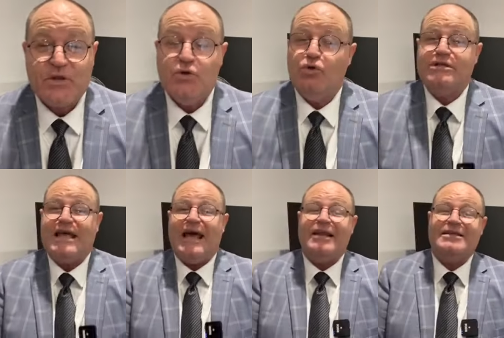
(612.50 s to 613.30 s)
Your
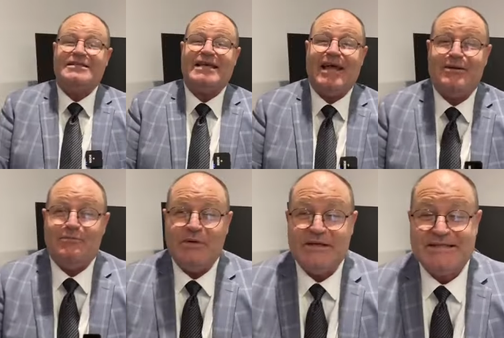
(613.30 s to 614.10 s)
talents and
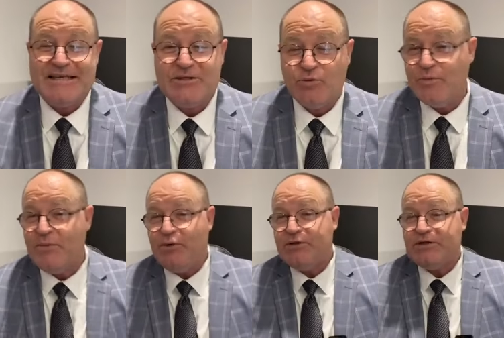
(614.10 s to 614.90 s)
abilities will be
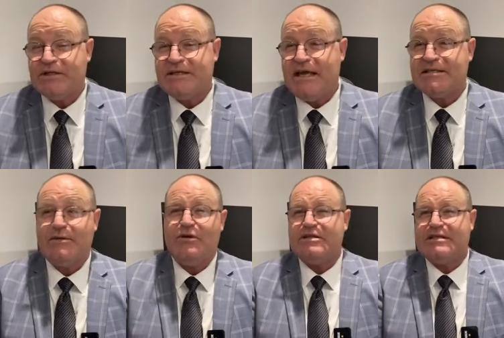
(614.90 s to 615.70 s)
put to the test.
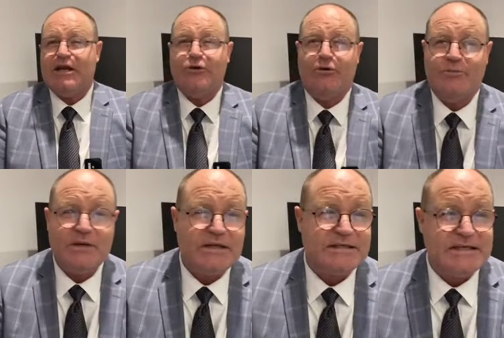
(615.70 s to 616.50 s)
Now, when I say your
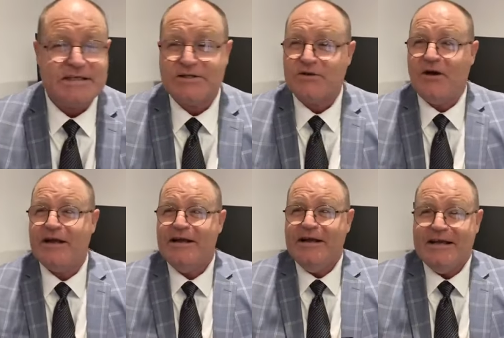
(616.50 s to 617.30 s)
abilities, it's
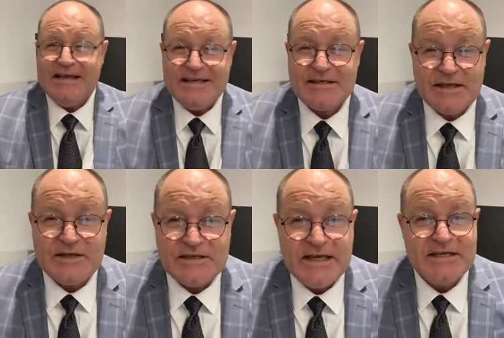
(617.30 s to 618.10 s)
like
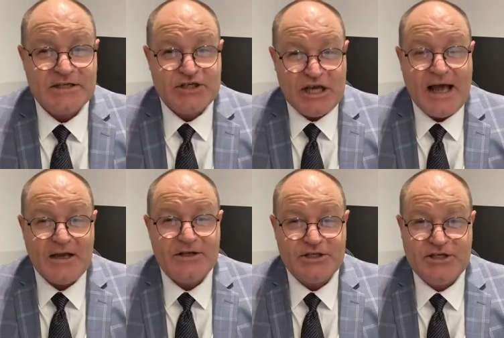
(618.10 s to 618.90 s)
here's a
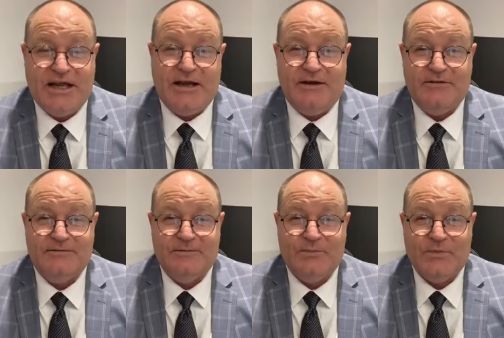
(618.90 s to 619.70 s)
challenge now.
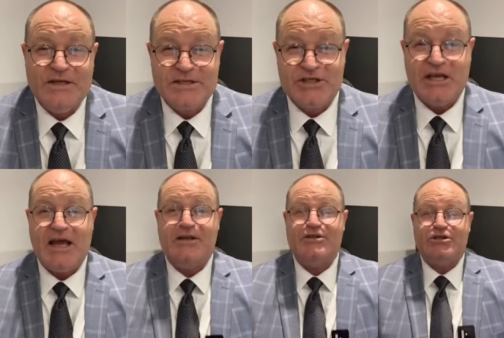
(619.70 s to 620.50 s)
Here's a
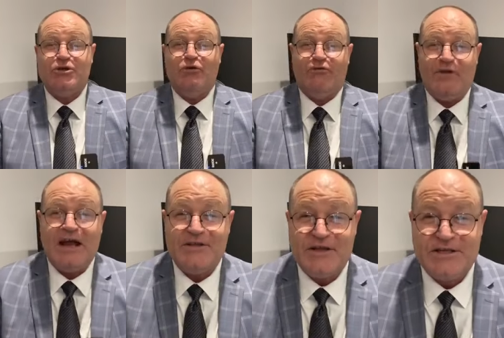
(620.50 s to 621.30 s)
challenge to your
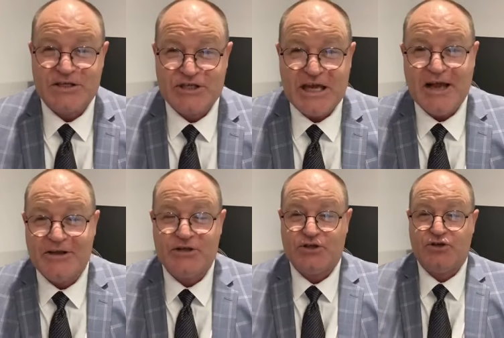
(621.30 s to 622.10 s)
faith. Here's a
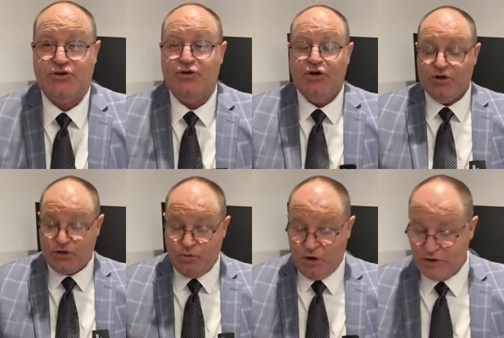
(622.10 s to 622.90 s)
challenge to,
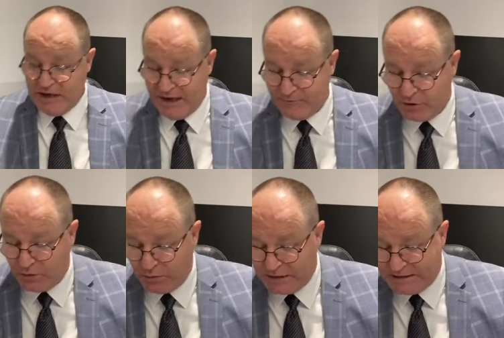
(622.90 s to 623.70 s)
to what you have. Look
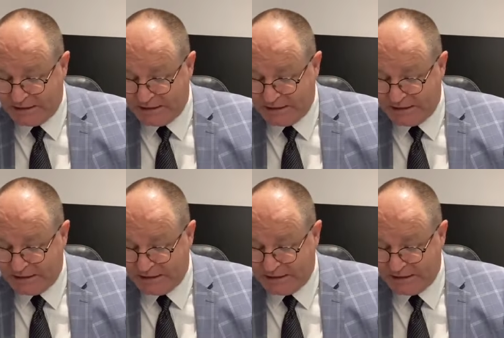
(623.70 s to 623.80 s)
at what he